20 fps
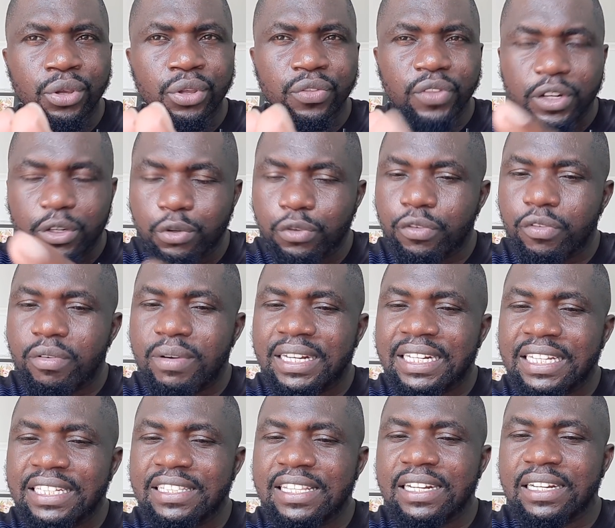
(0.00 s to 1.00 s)
The truth of the
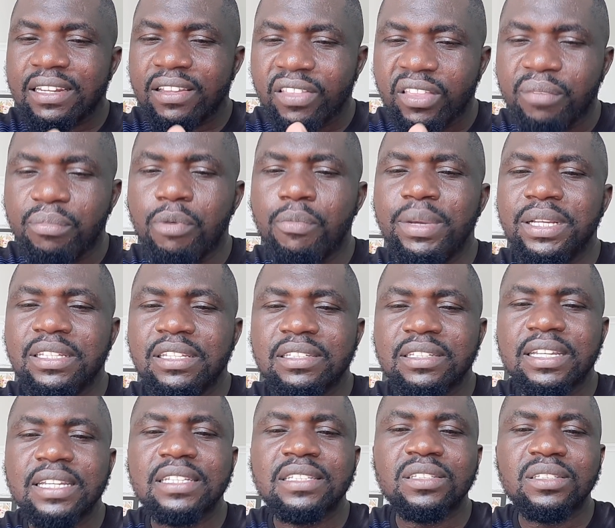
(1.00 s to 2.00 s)
matter is that the moment these
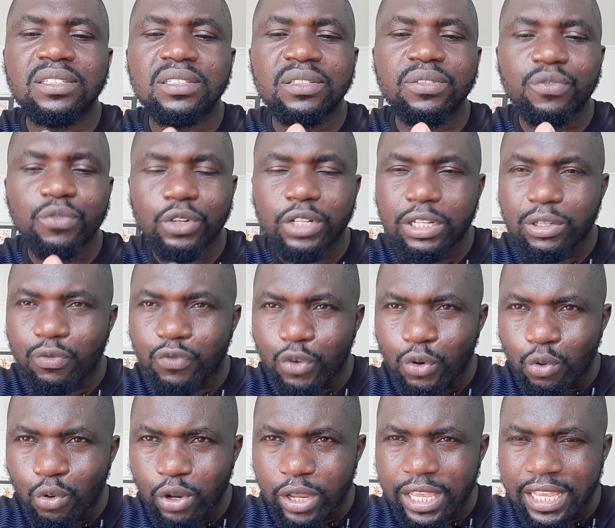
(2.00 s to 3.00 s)
guys voted for
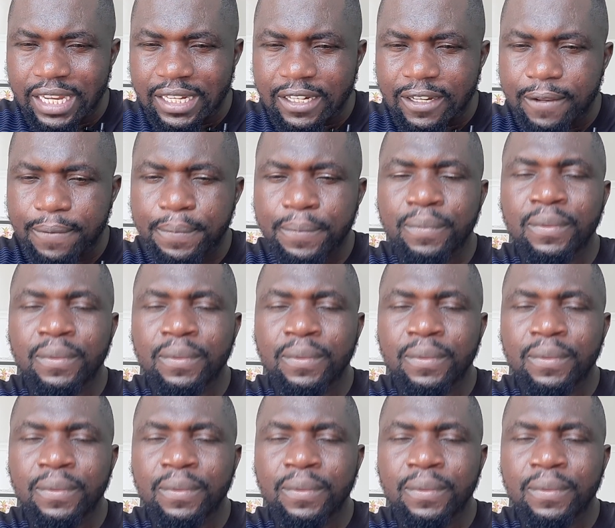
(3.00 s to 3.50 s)
Uhuru Kenyatta,